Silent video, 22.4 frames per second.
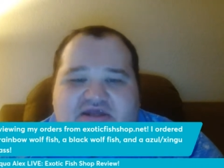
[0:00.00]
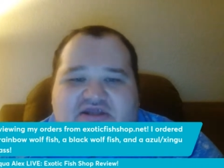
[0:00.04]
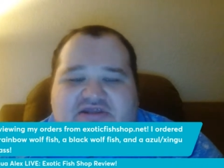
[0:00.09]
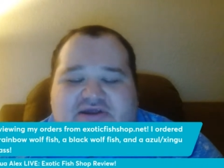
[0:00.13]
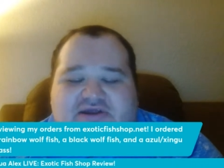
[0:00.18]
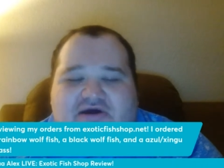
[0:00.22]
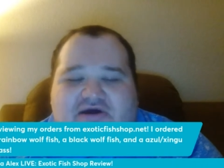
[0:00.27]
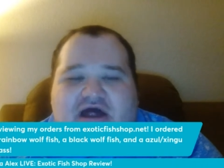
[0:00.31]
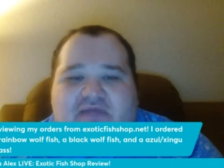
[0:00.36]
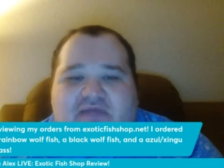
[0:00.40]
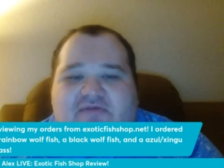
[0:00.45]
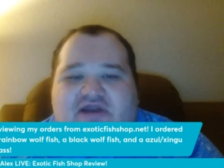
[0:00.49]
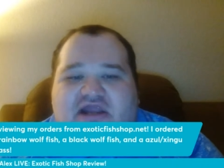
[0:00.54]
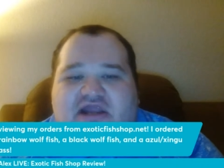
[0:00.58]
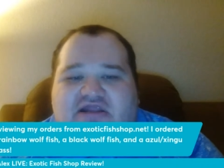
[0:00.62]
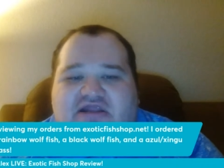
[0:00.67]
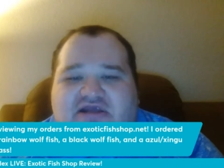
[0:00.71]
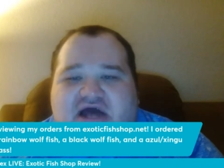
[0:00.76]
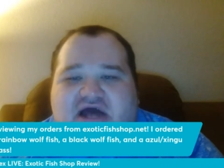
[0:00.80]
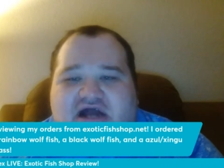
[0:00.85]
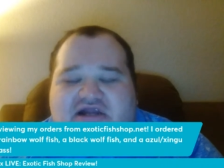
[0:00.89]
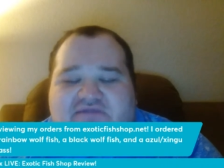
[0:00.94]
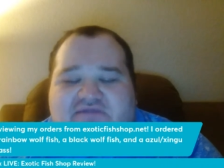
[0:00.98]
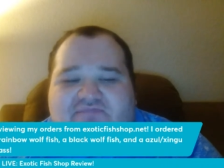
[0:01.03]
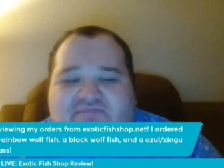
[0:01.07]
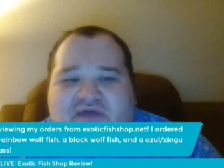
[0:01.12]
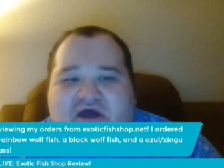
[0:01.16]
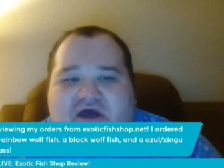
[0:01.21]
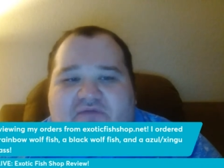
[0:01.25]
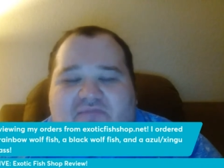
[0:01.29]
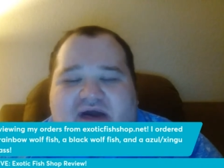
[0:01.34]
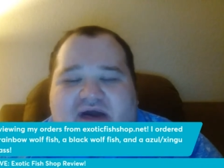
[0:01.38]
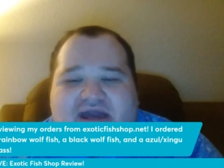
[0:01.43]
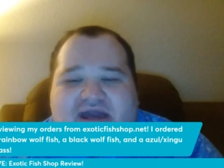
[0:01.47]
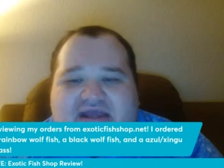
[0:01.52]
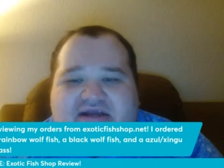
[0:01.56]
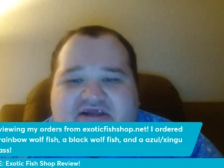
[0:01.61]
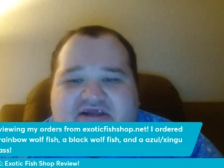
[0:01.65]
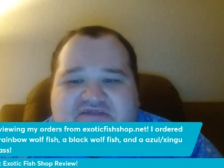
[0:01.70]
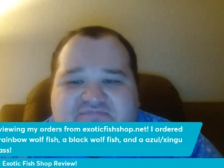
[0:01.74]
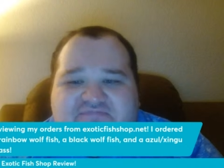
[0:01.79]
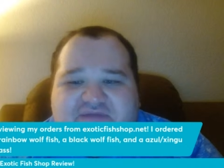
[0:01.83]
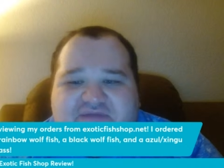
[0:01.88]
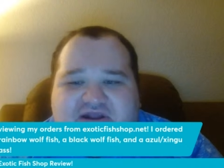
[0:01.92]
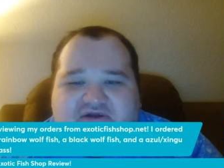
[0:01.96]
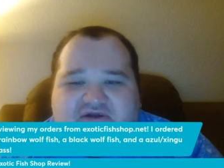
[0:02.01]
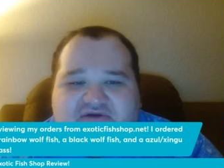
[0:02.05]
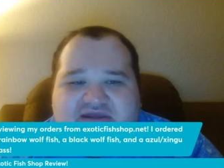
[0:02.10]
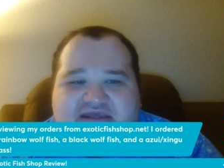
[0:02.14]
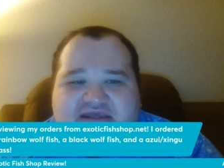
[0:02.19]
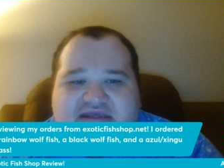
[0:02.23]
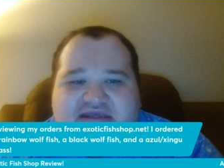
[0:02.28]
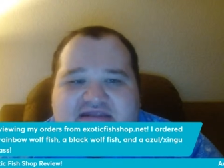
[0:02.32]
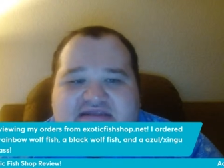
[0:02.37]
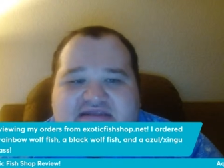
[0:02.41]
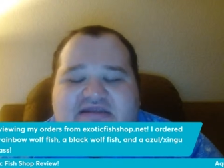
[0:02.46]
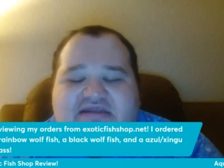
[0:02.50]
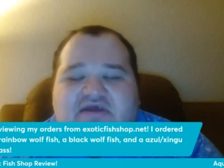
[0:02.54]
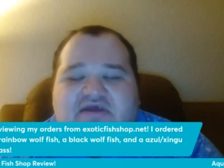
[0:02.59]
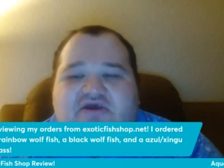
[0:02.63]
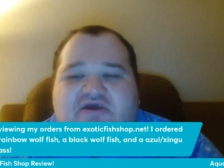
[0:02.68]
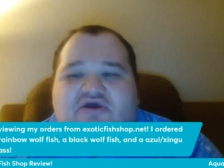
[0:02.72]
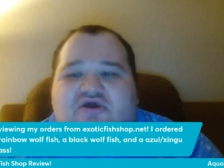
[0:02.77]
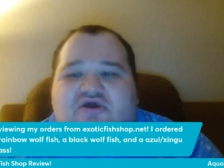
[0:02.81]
So I'm going to talk about my experience